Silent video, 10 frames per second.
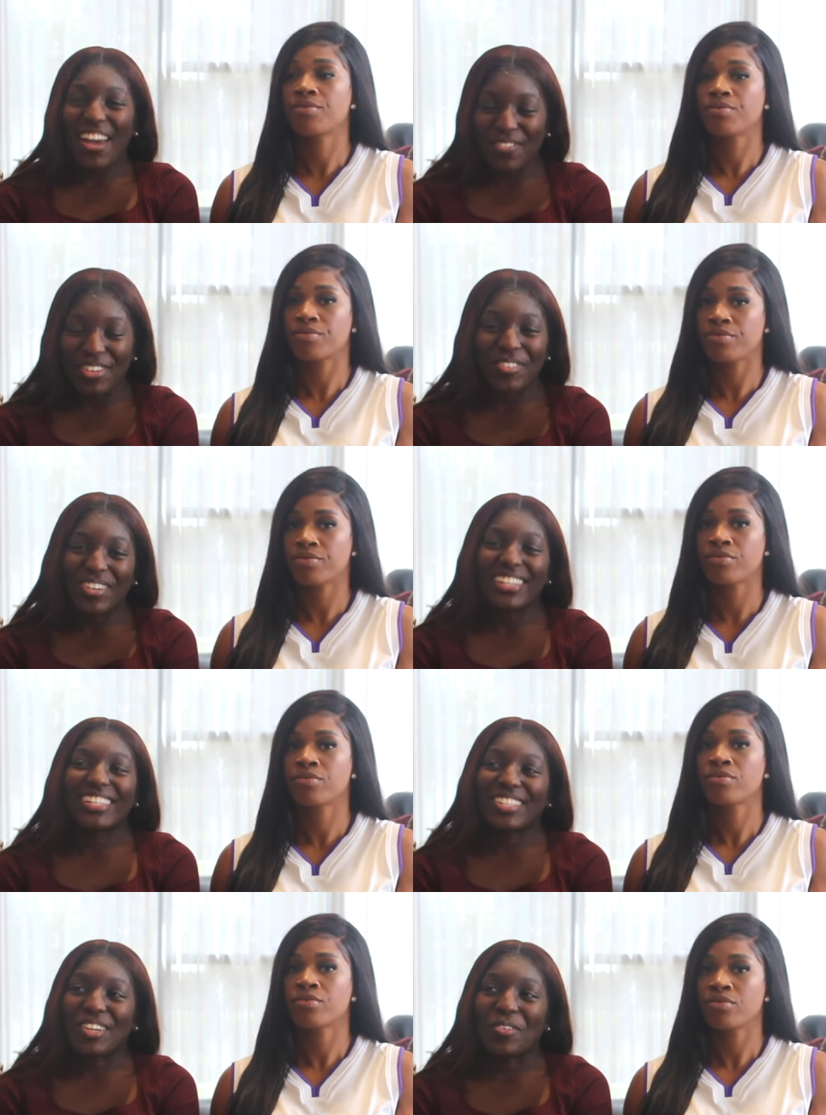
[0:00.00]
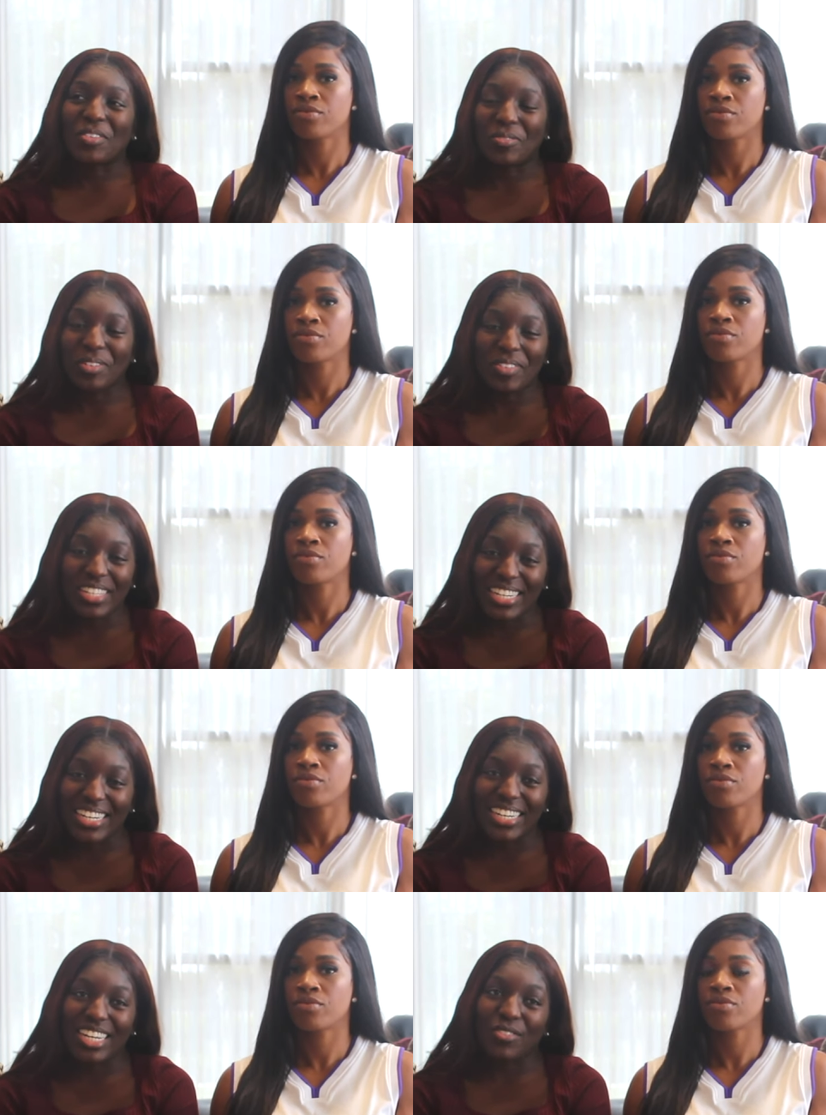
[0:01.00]
Speaker 1: everywhere. So it's really really
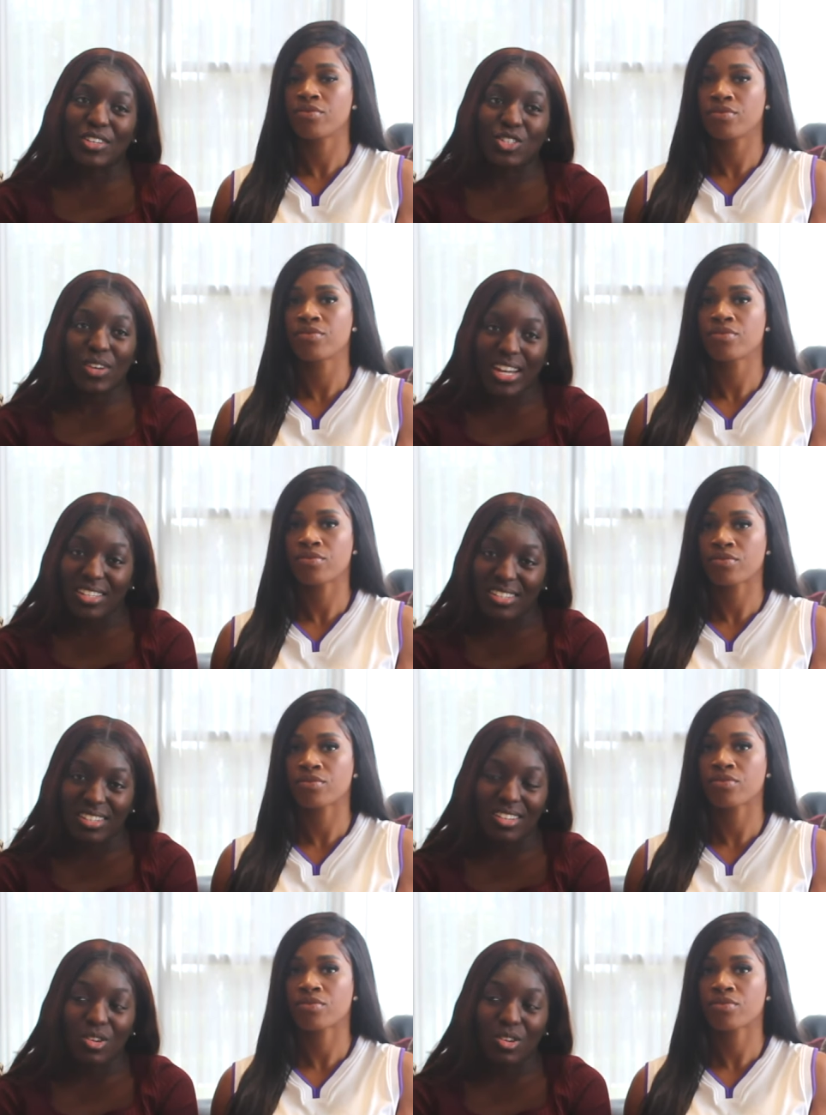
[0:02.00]
good. And if you're trying to you